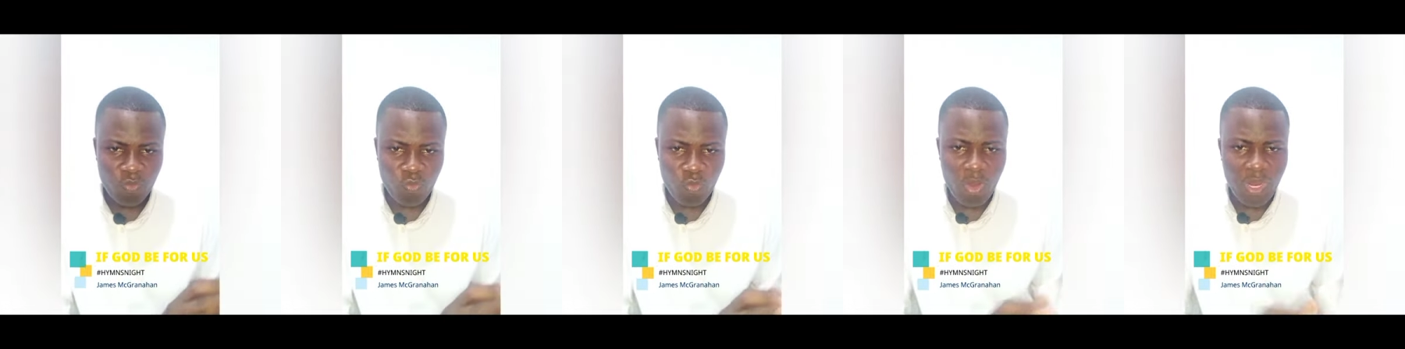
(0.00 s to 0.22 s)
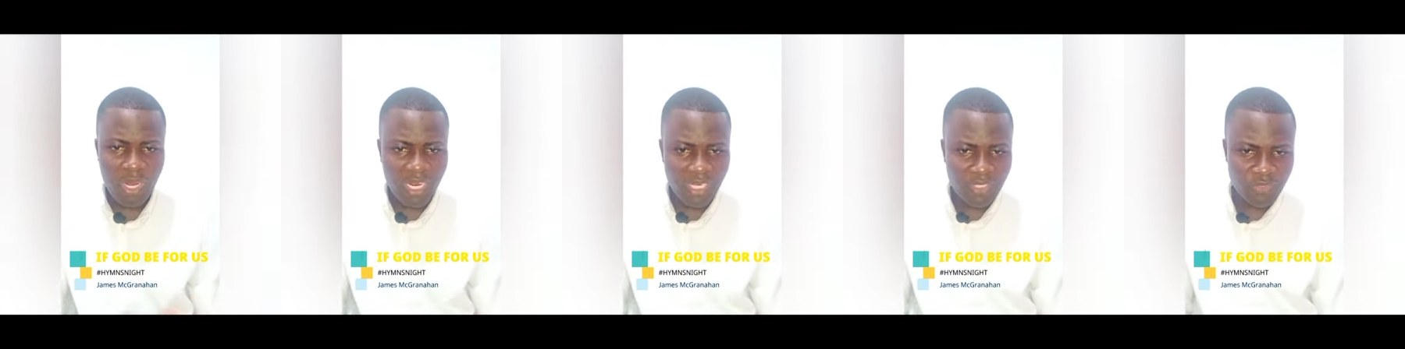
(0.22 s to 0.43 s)

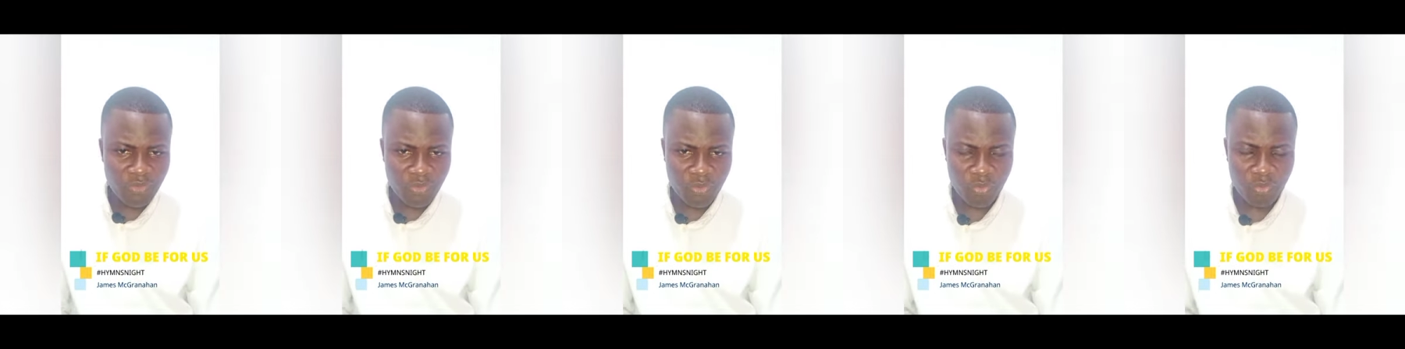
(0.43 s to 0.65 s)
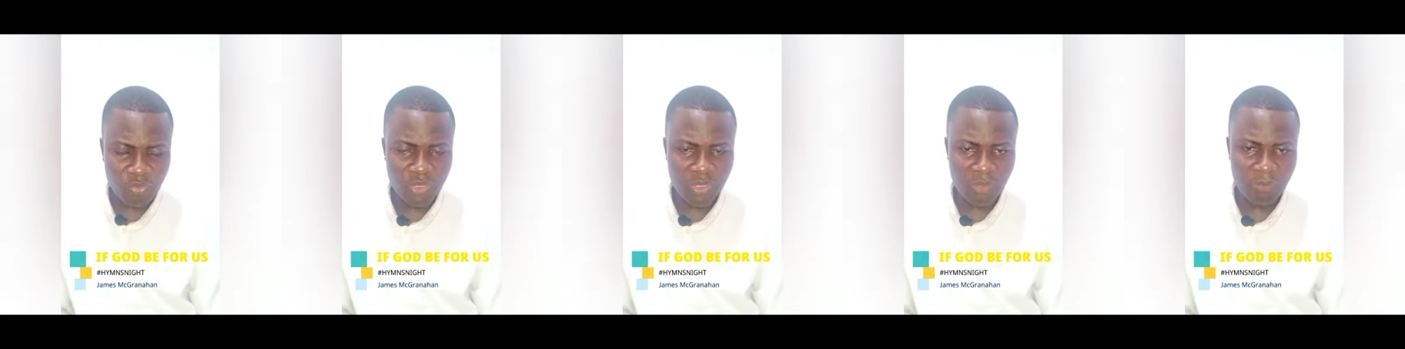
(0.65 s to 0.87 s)
walk
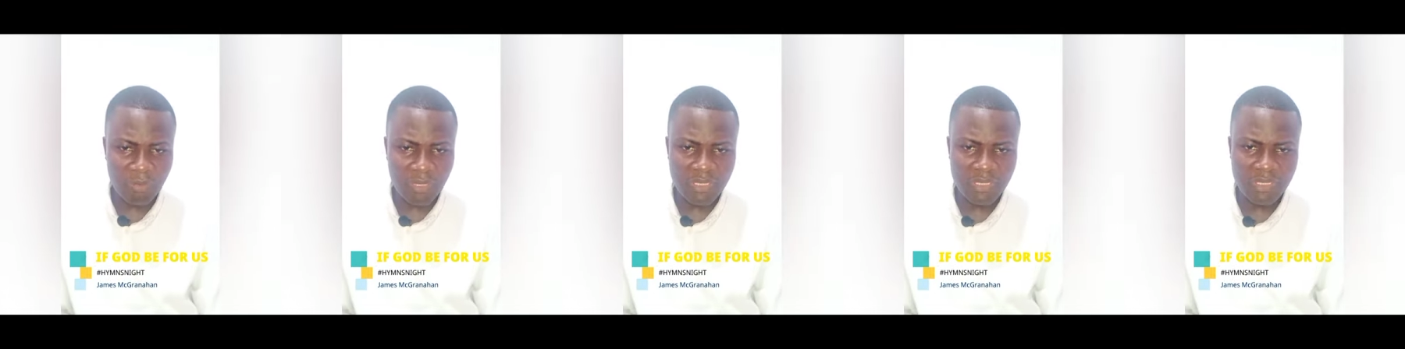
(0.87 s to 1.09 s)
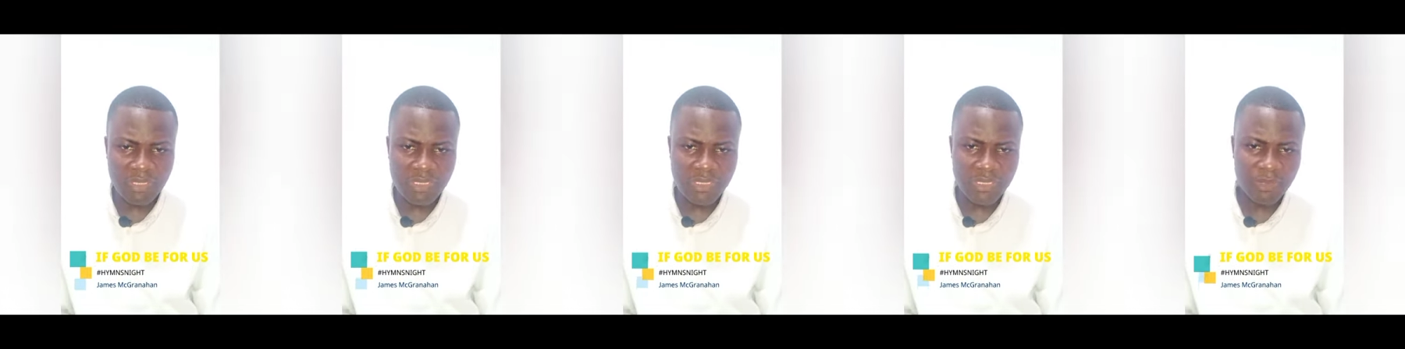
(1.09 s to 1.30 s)
us through the
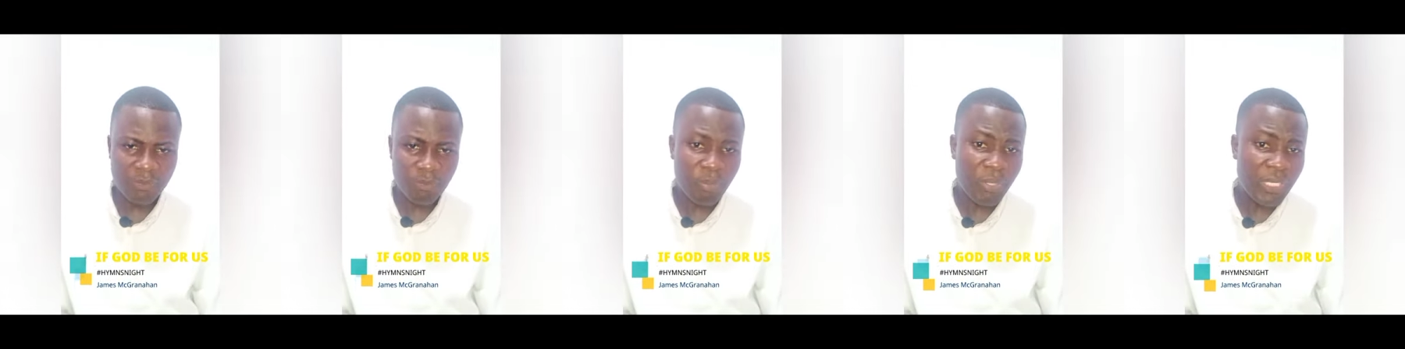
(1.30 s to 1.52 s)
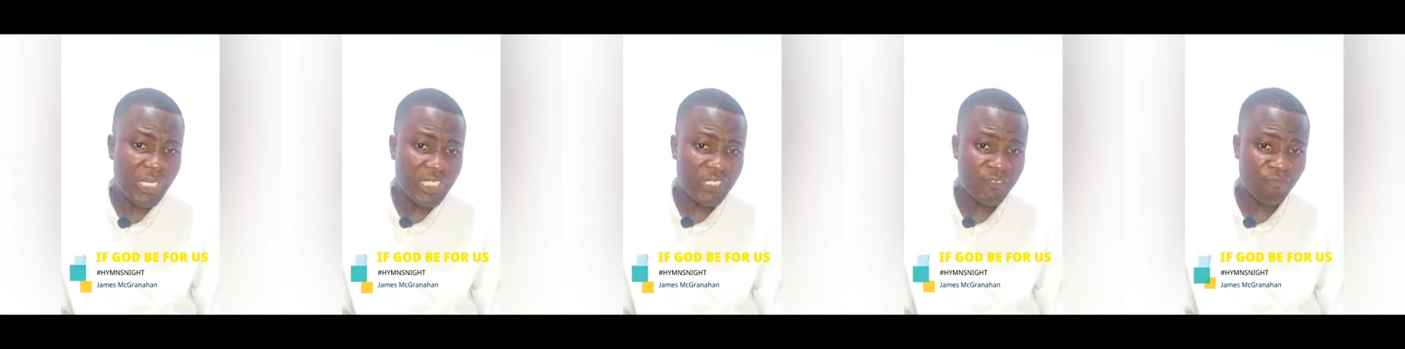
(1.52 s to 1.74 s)
month
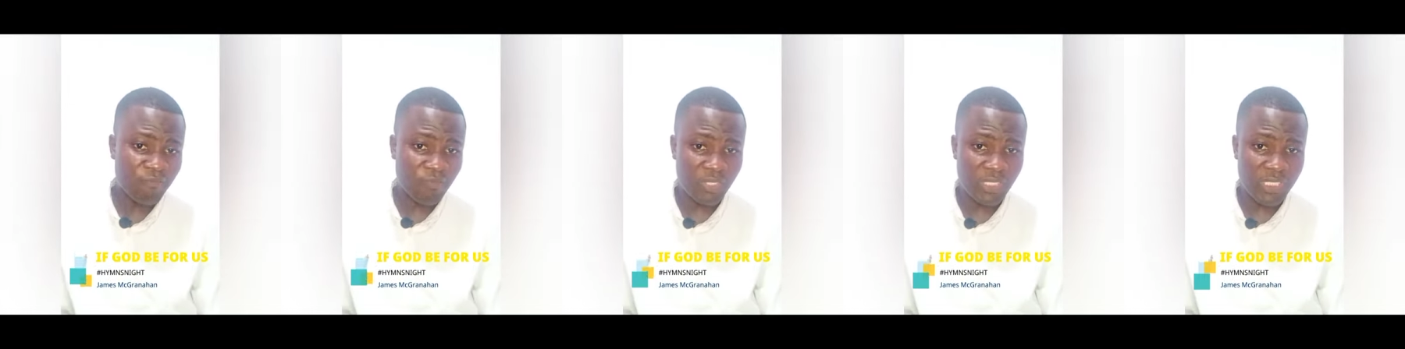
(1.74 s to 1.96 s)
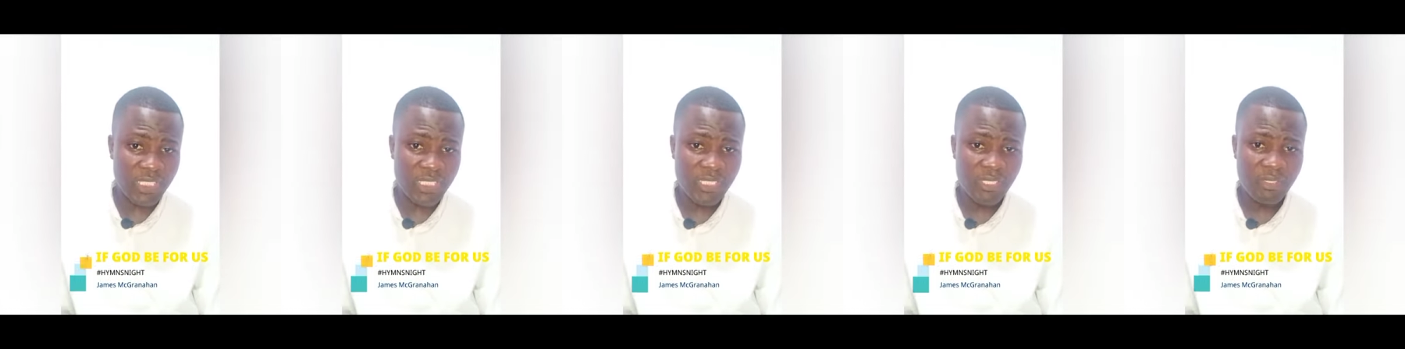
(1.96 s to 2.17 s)

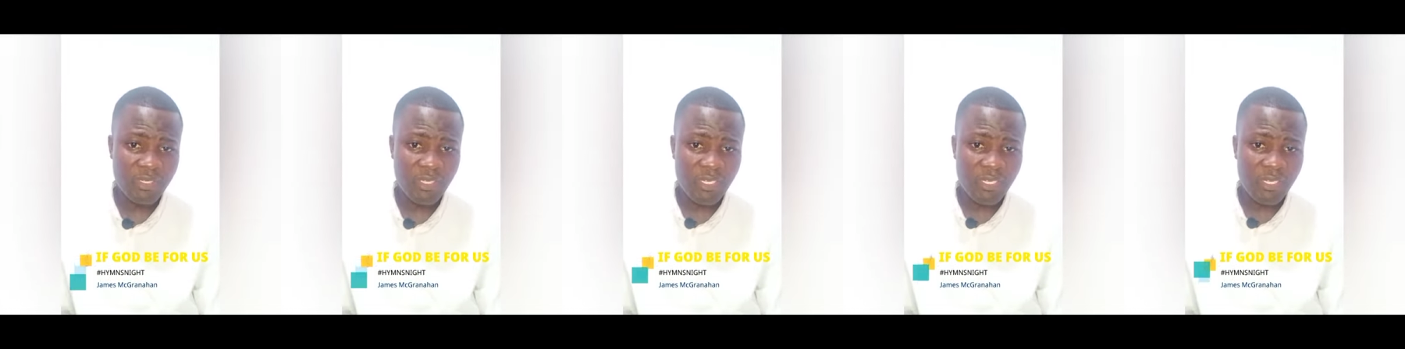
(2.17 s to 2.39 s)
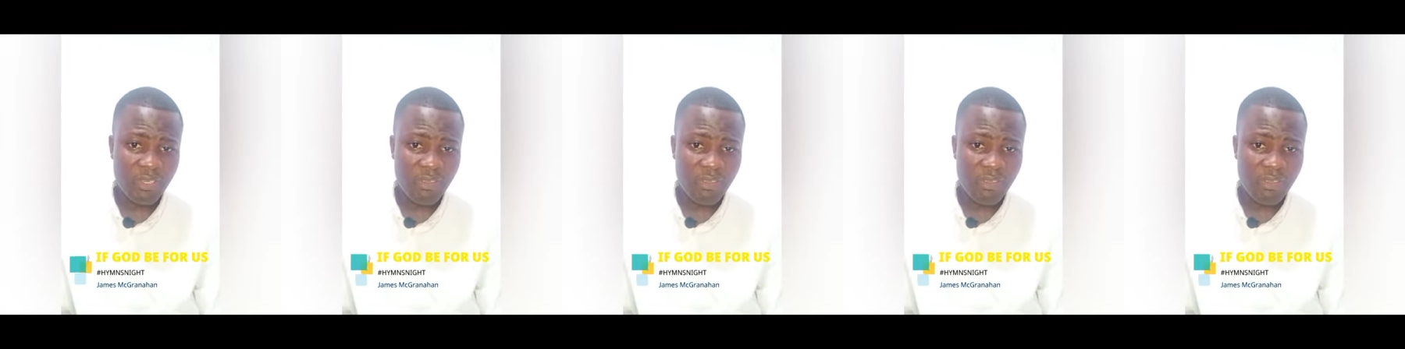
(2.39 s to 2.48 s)
peacefully,